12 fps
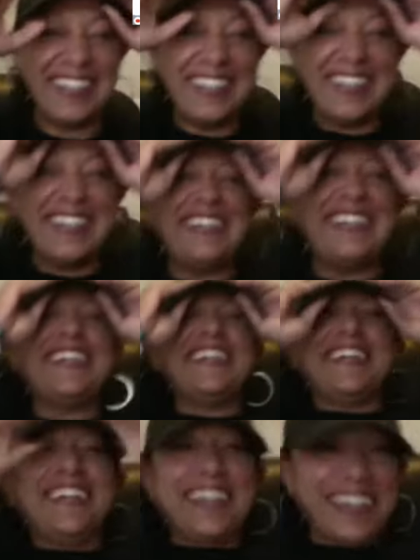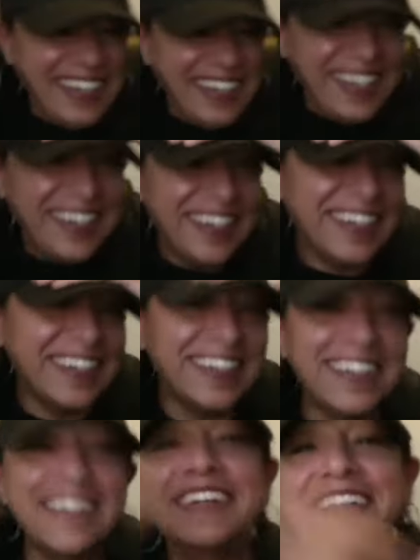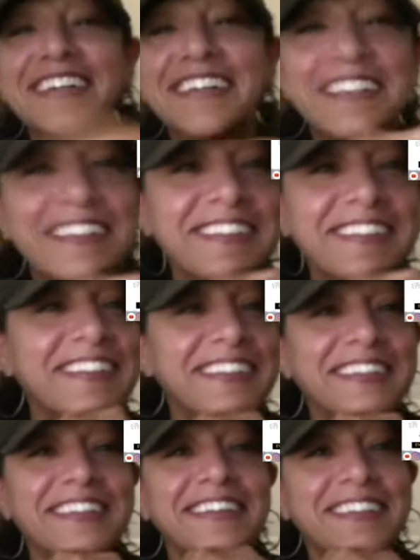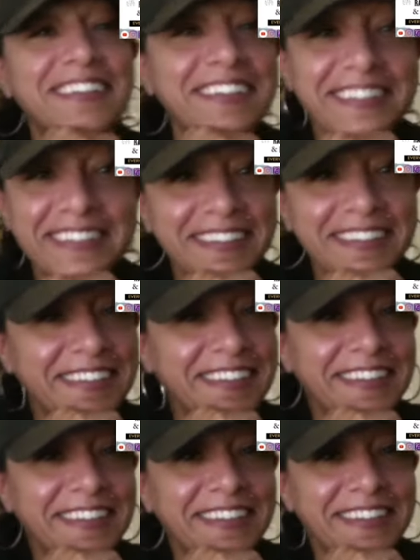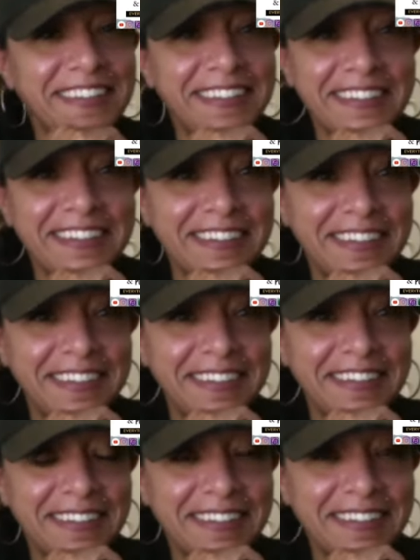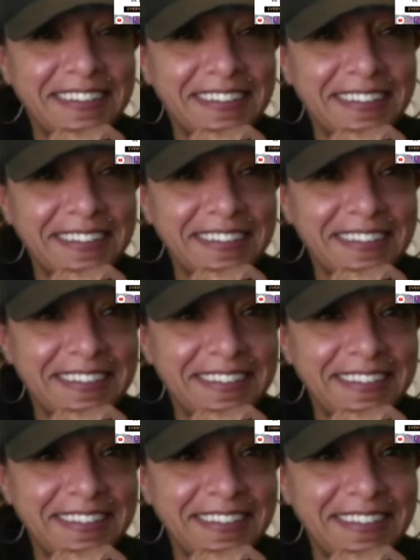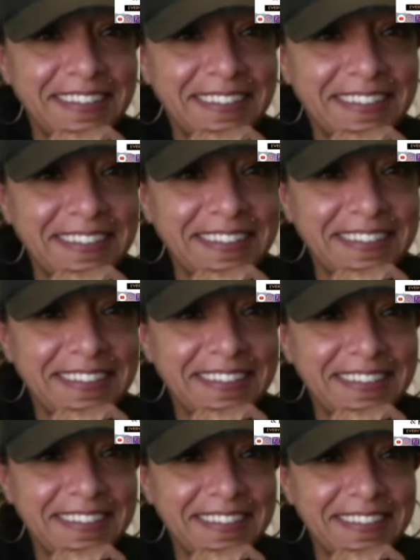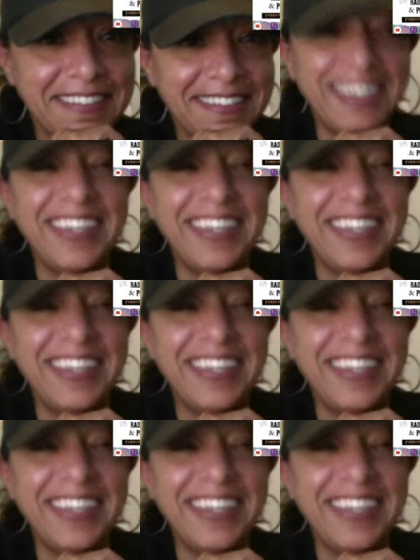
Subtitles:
(not speaking)